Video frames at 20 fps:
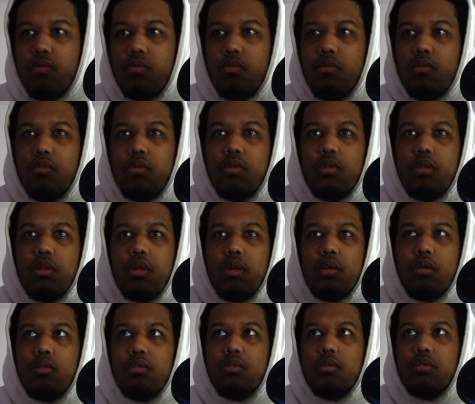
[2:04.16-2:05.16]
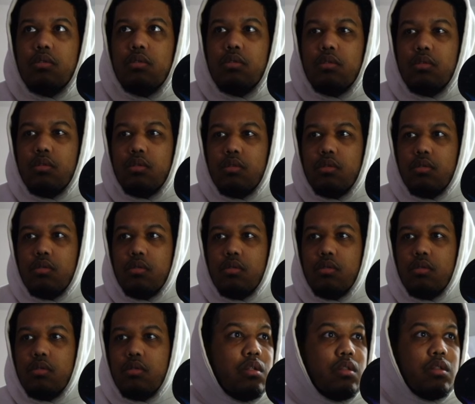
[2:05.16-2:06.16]
four thousand.
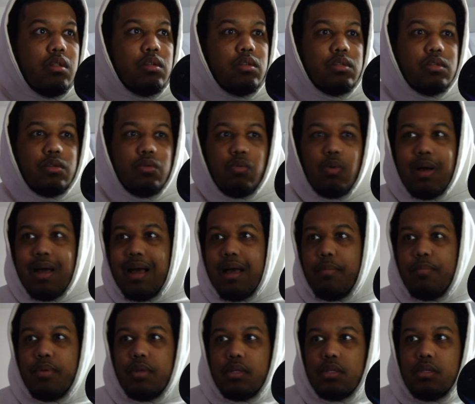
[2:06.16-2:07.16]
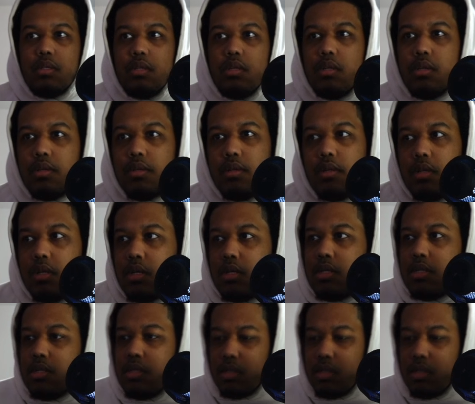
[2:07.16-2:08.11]
Let's see what happens. Let's